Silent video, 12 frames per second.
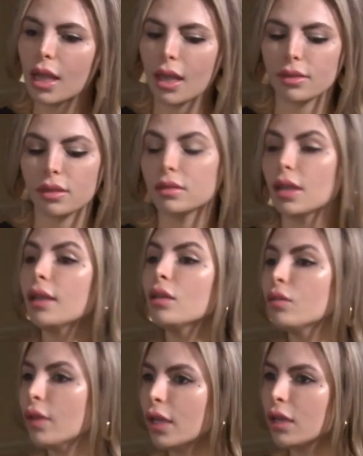Is it
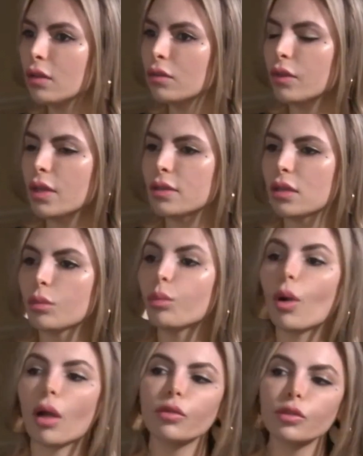innovative? Is it
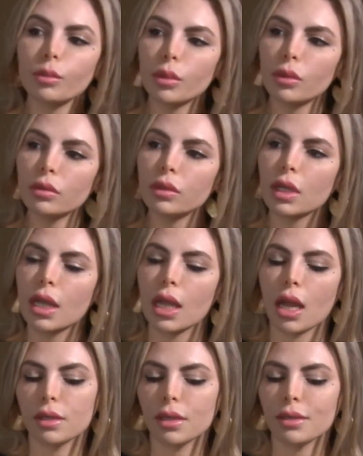profitable?
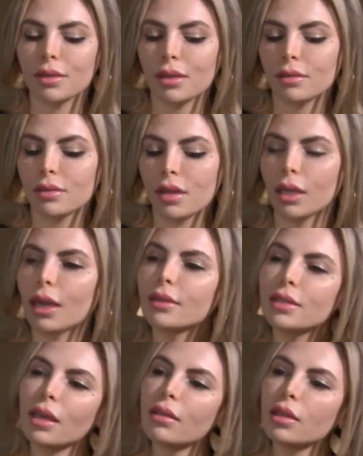Is it an
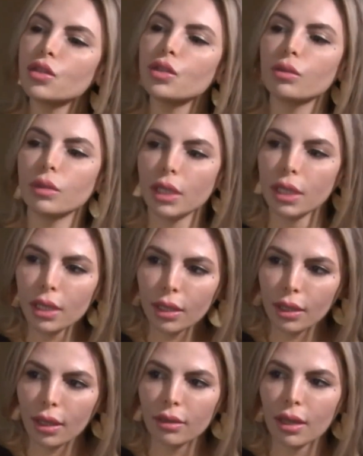idea that's
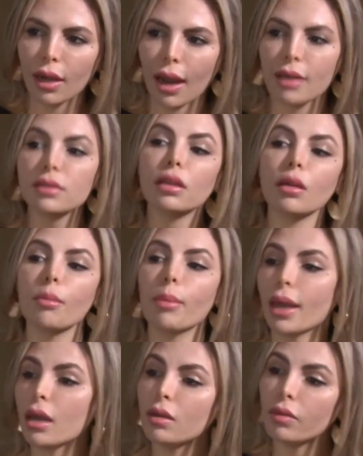unique and that has a
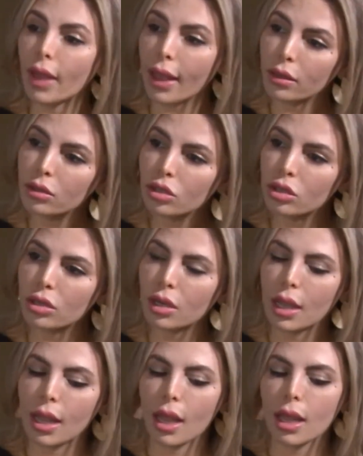competitive edge?
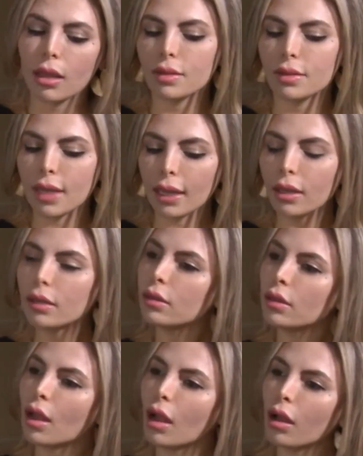The
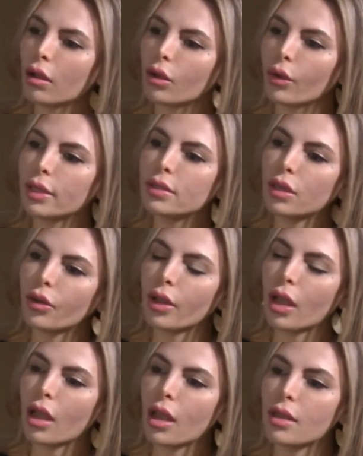second
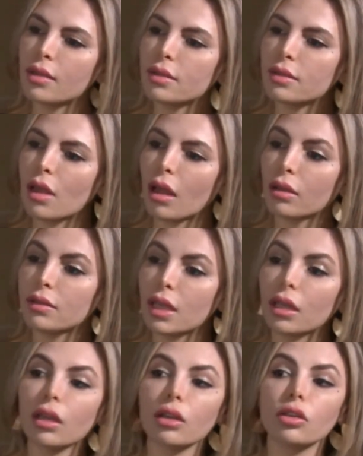criteria is
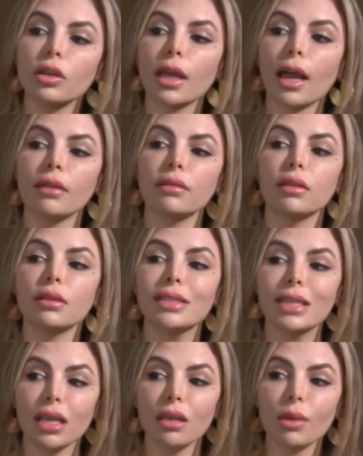taking a look at the
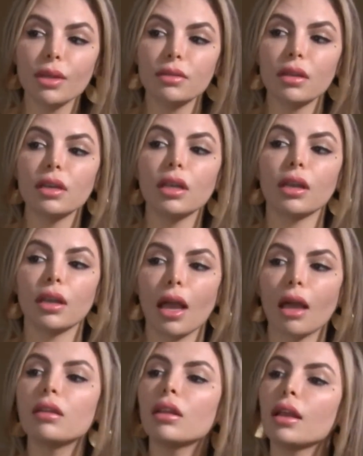team and studying and
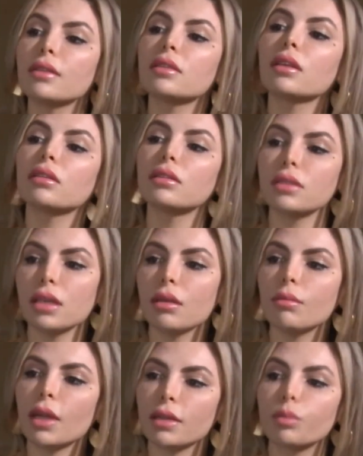analyzing the
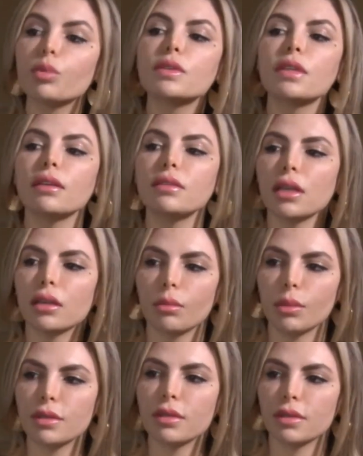team that's presenting the
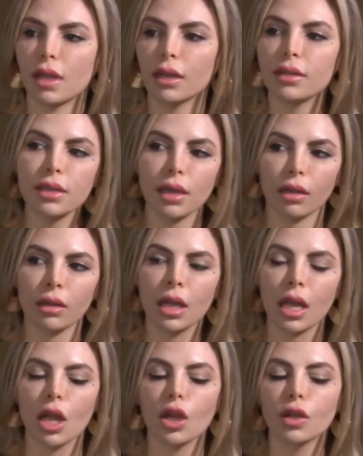business idea.
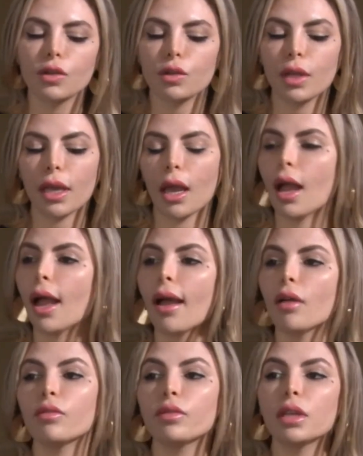Do they
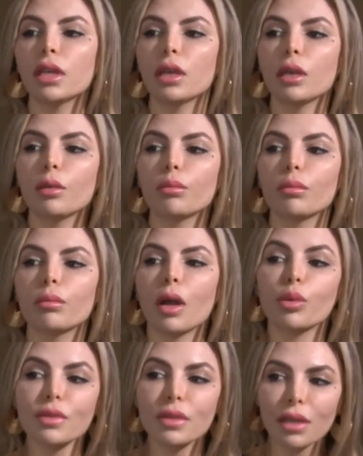have the
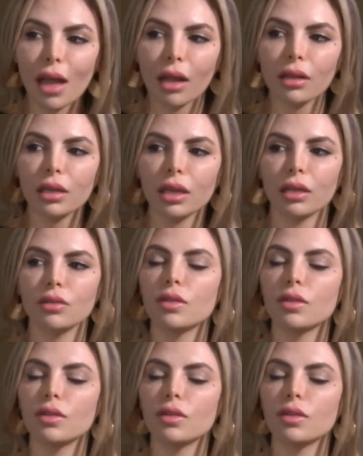personality?